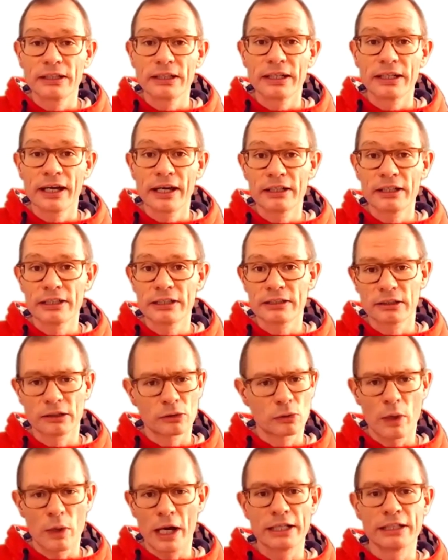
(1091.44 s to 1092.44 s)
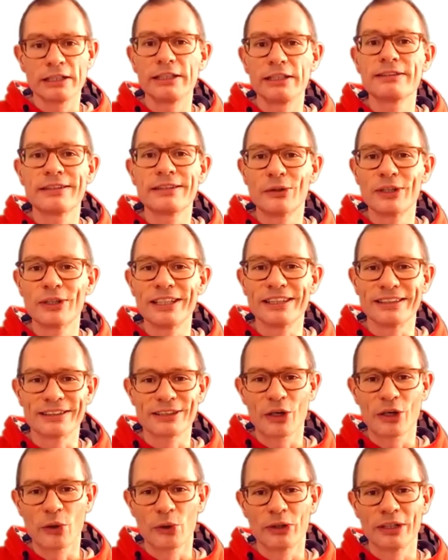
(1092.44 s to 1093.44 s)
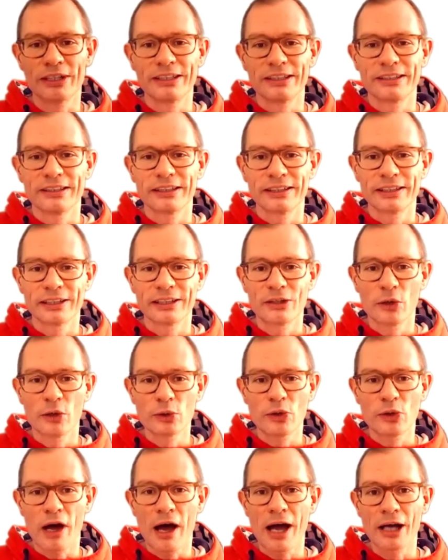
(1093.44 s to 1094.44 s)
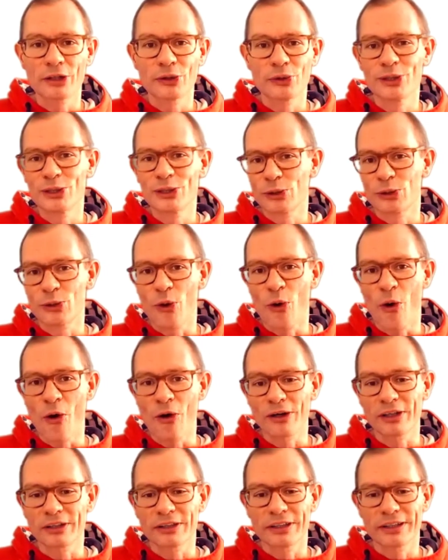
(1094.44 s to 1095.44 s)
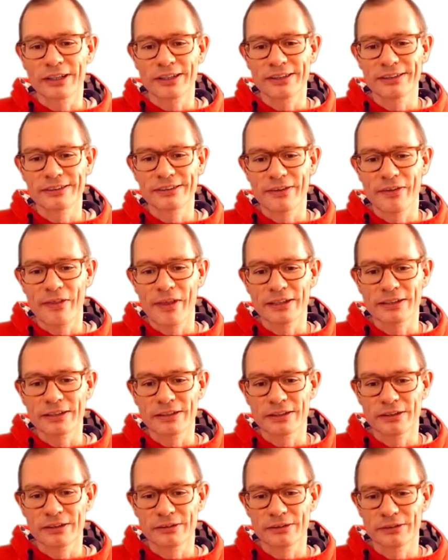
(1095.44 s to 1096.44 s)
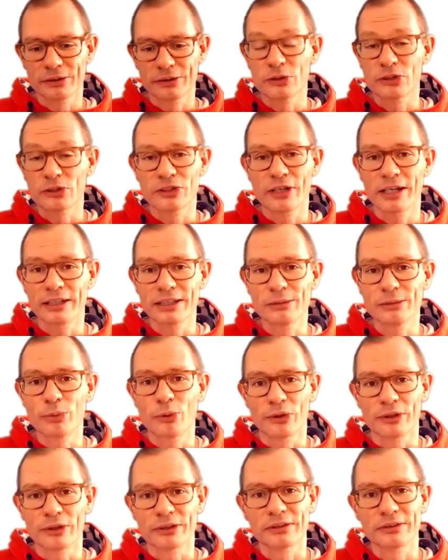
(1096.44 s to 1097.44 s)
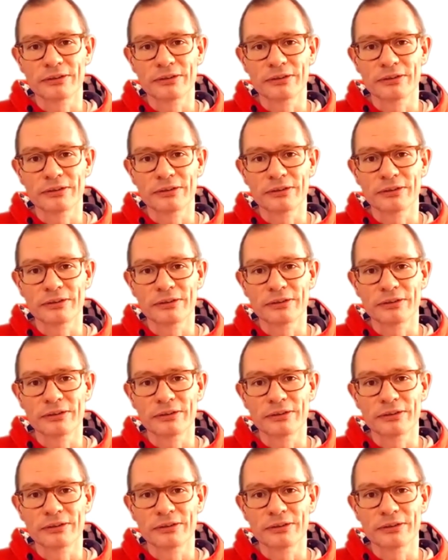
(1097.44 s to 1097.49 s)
and it's quite an easy read. So go to arcunit.org, and that's a good starting point.